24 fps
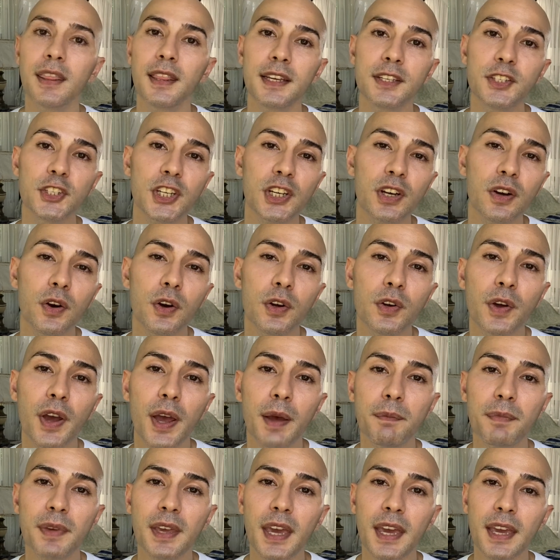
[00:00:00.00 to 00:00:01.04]
The Chikuhodo
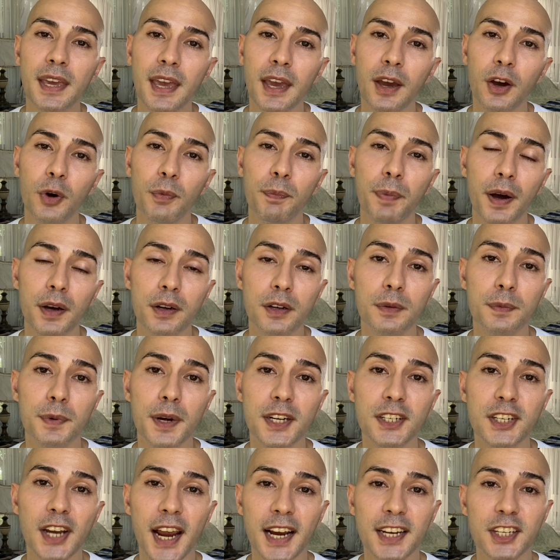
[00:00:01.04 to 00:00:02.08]
MKKO powder
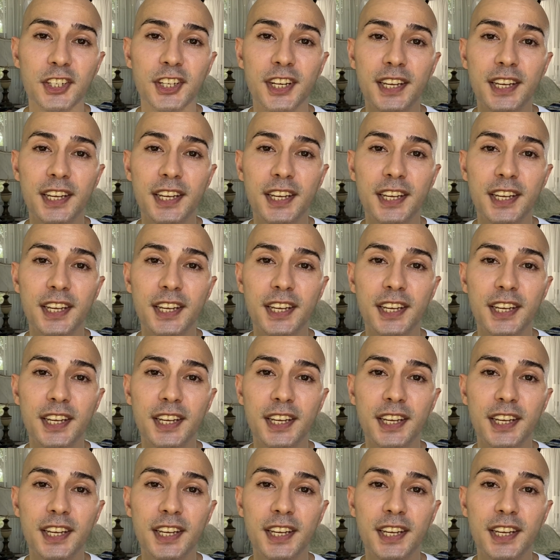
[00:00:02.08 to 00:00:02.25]
brush actually